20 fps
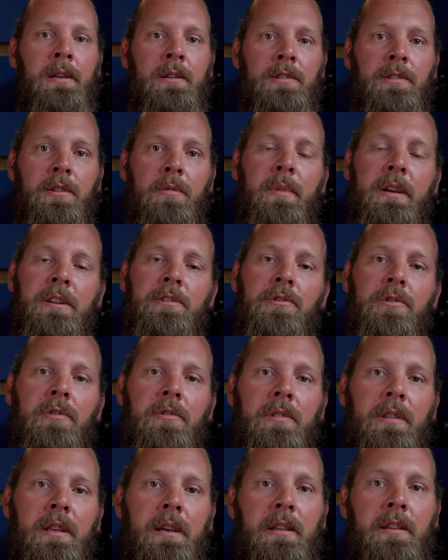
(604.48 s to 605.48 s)
So make
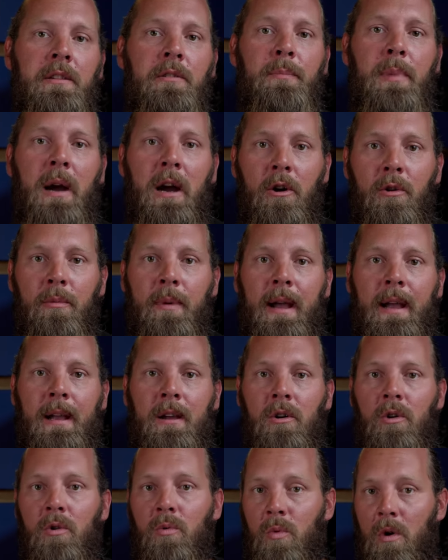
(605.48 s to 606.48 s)
sure that your power bank
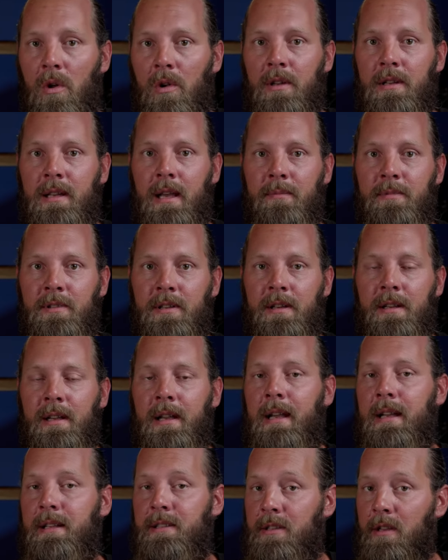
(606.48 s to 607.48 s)
or wall adapter
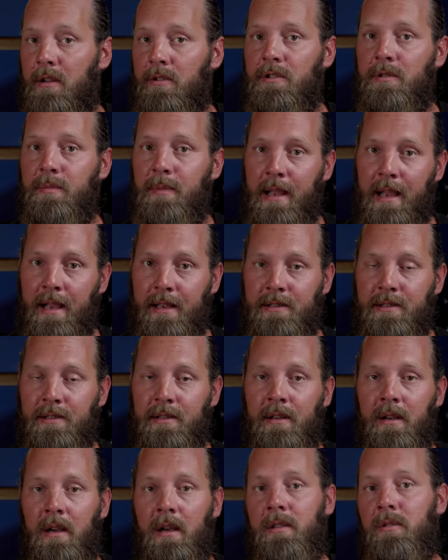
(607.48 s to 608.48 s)
has those specs,
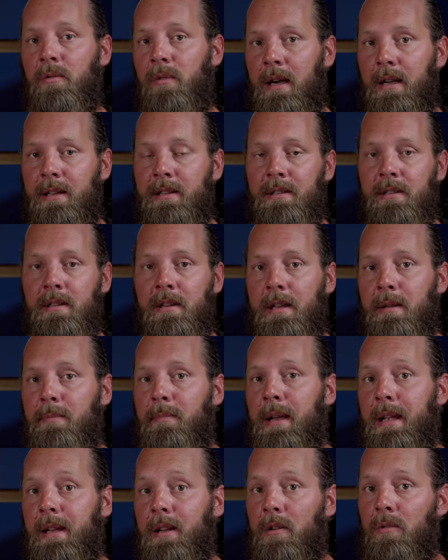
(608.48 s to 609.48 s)
otherwise it
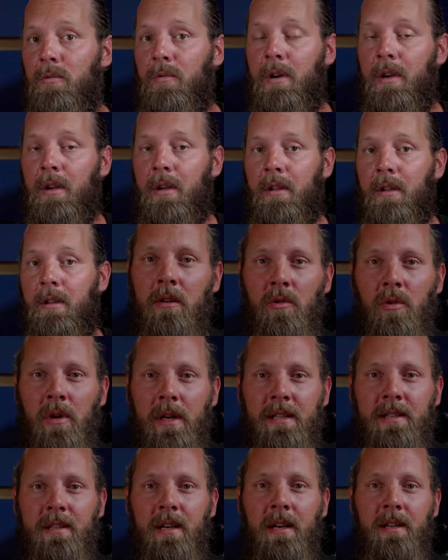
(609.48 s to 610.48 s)
may not work.
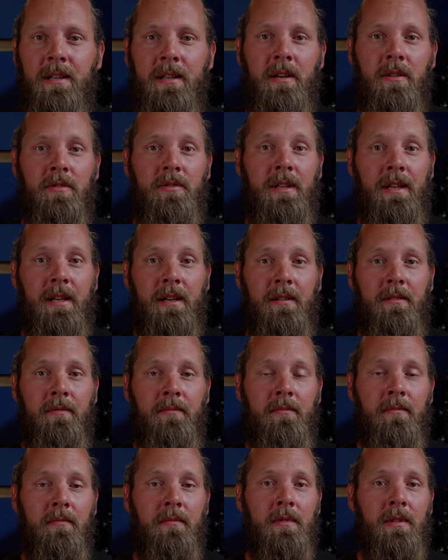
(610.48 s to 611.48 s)
Quick side note here,
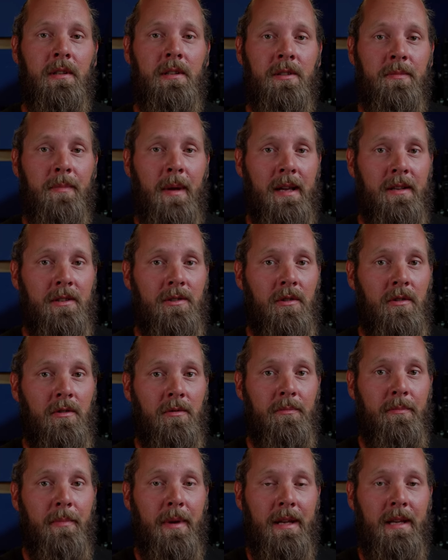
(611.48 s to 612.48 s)
the specs
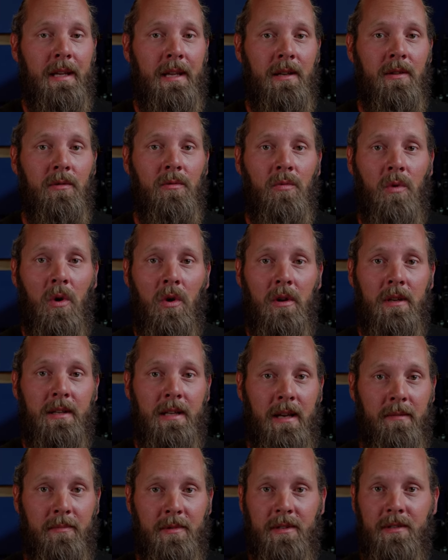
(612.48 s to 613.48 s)
on many wall
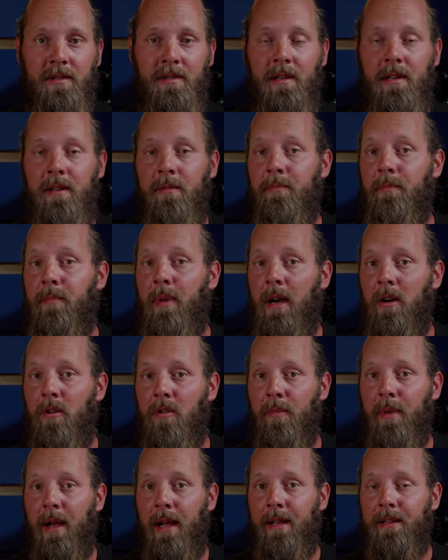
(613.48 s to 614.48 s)
adapters and
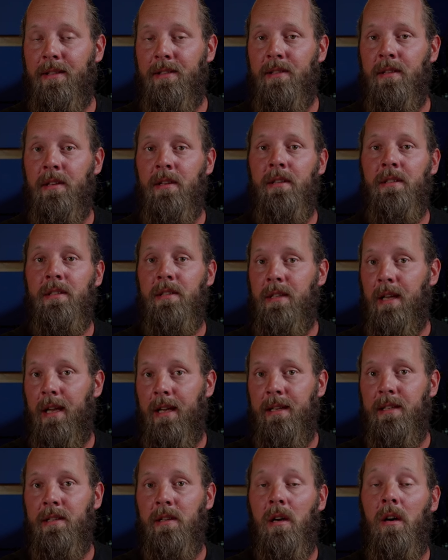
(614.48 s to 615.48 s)
power banks
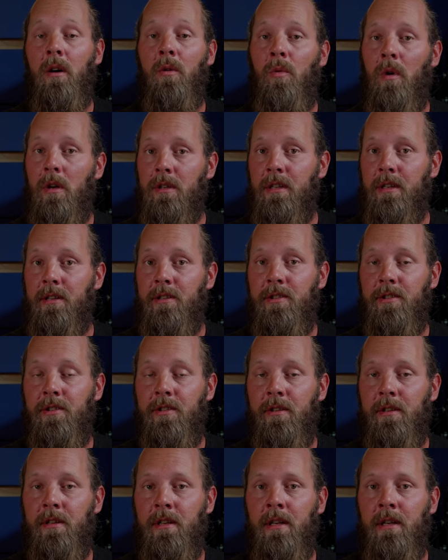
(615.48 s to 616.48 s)
state a wattage.